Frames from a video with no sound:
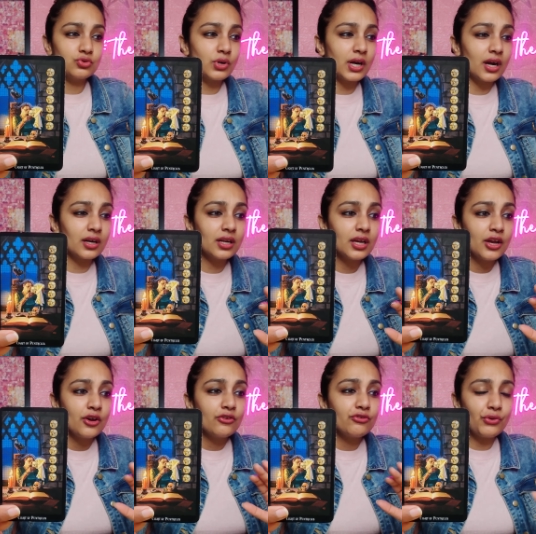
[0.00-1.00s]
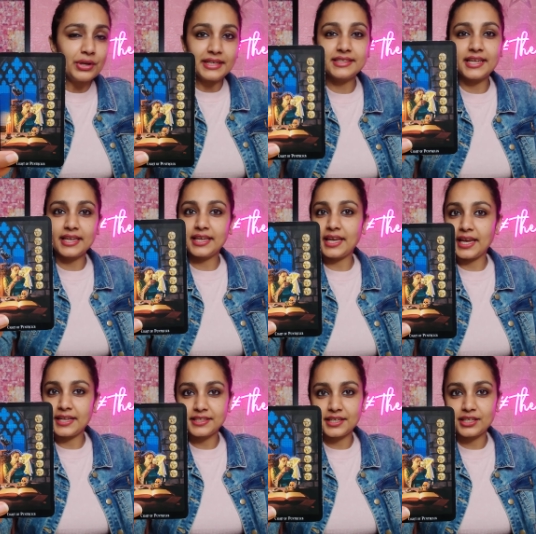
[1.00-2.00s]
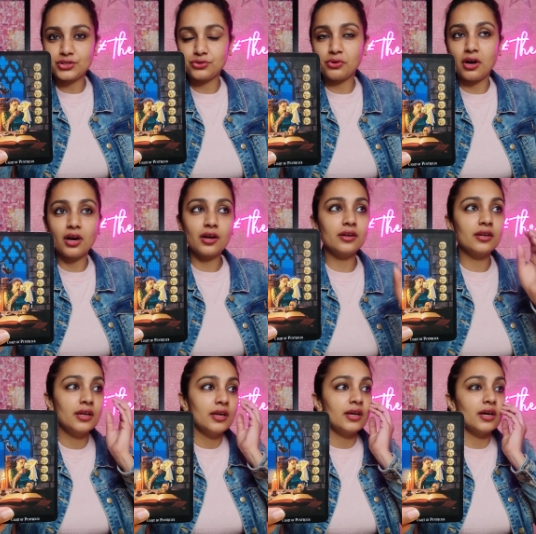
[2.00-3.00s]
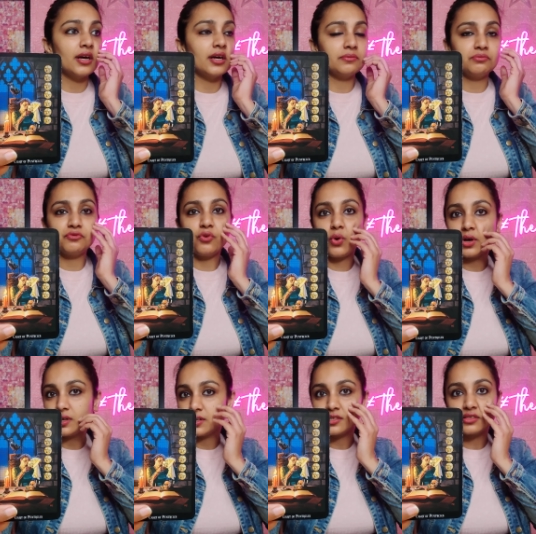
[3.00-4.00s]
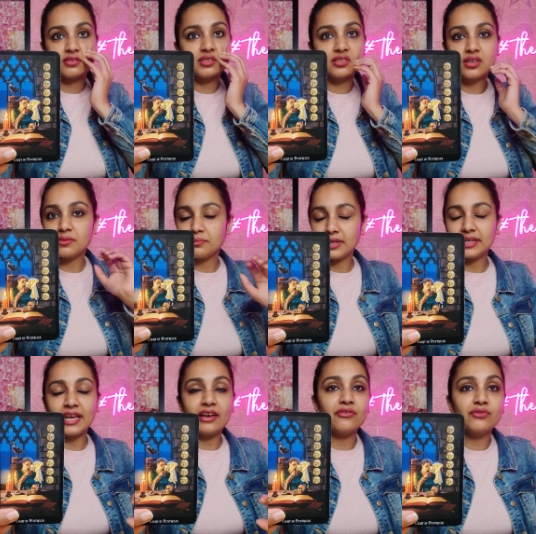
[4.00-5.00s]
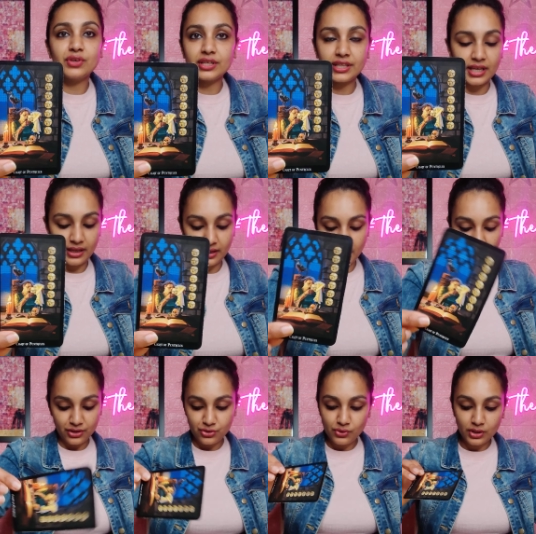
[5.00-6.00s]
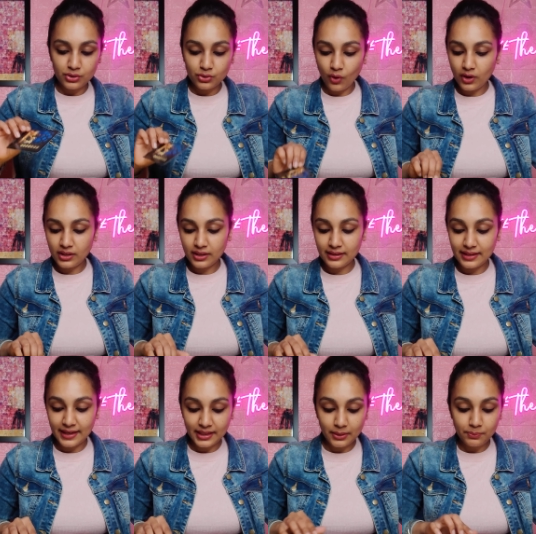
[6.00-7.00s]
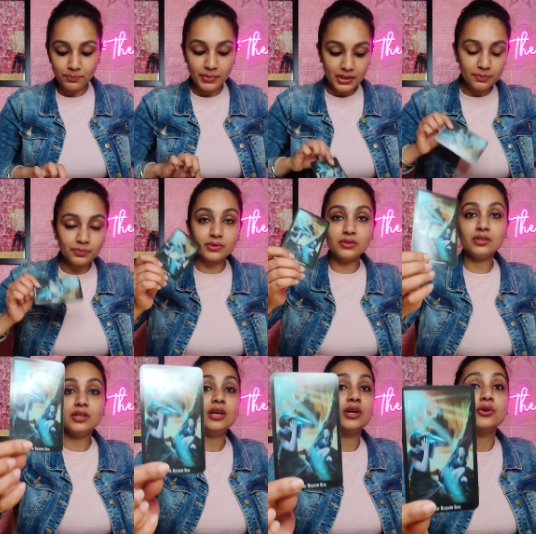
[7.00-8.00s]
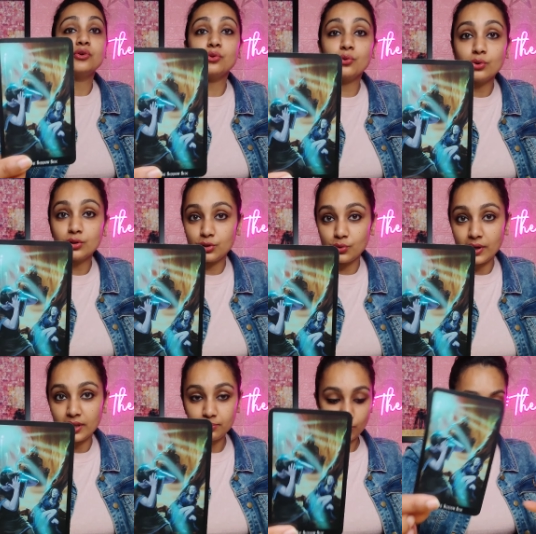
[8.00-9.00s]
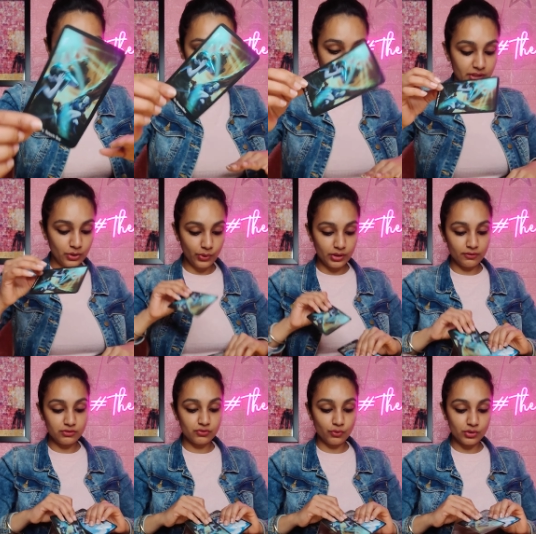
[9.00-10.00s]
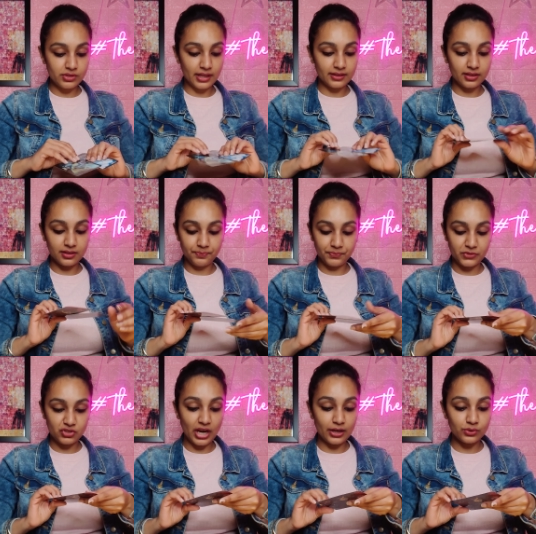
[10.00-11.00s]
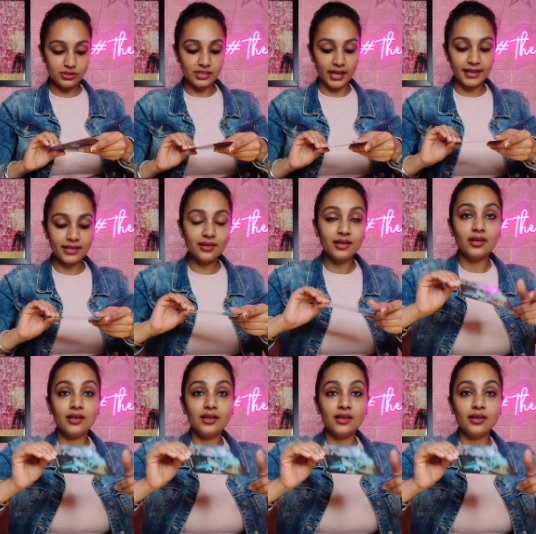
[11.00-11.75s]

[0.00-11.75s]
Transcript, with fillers: you are fully dedicated. You are uh, focused, determined, everything, and you are not letting people rule you anymore. With the Queen of Swords and the shadow side,